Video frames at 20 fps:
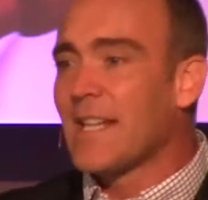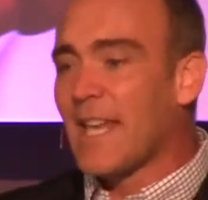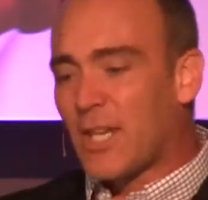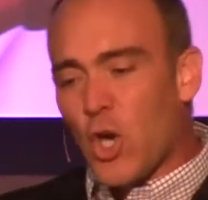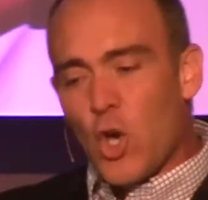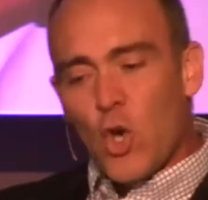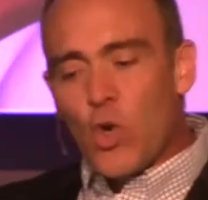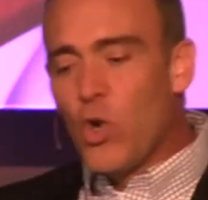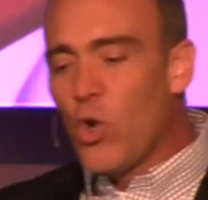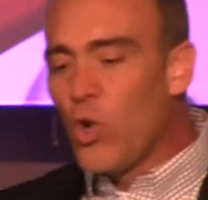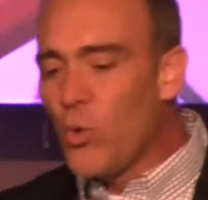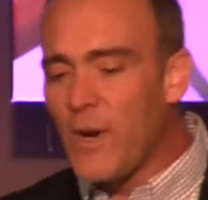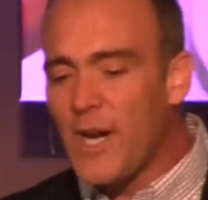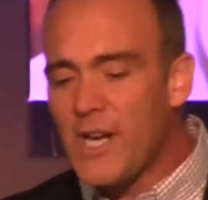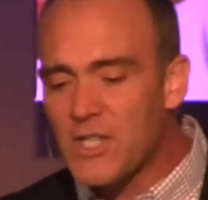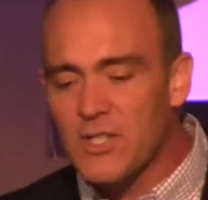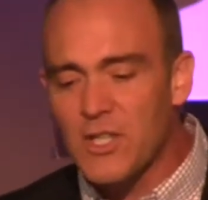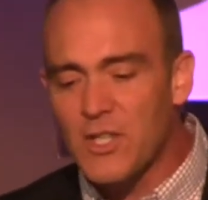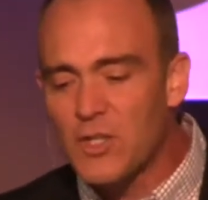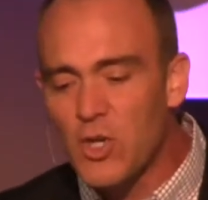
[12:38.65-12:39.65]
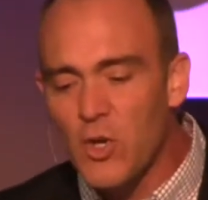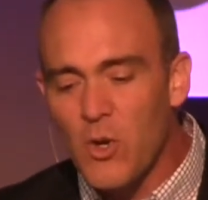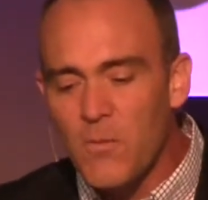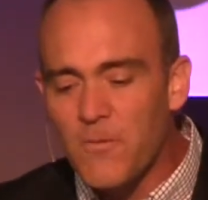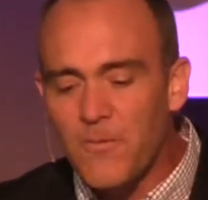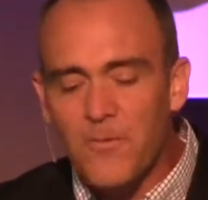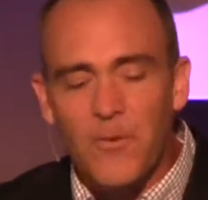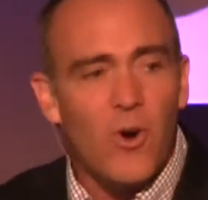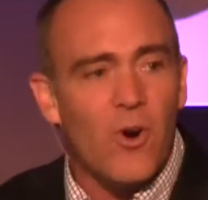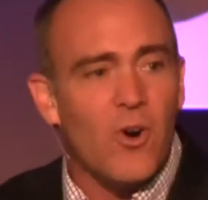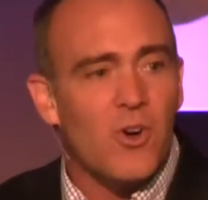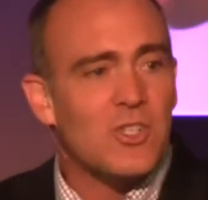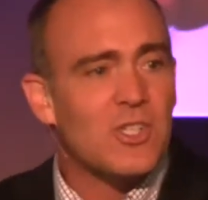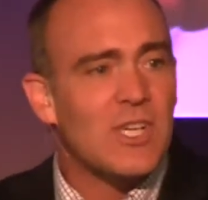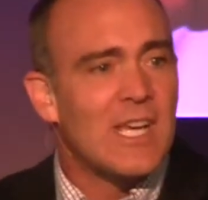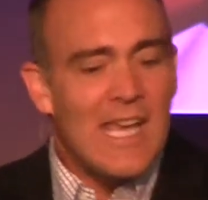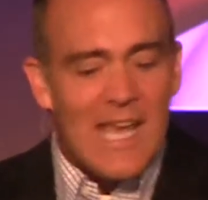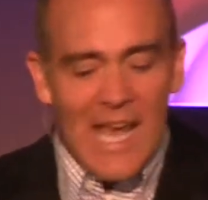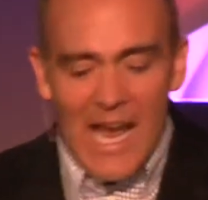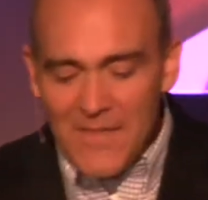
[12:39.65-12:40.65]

like who reached the tomb first,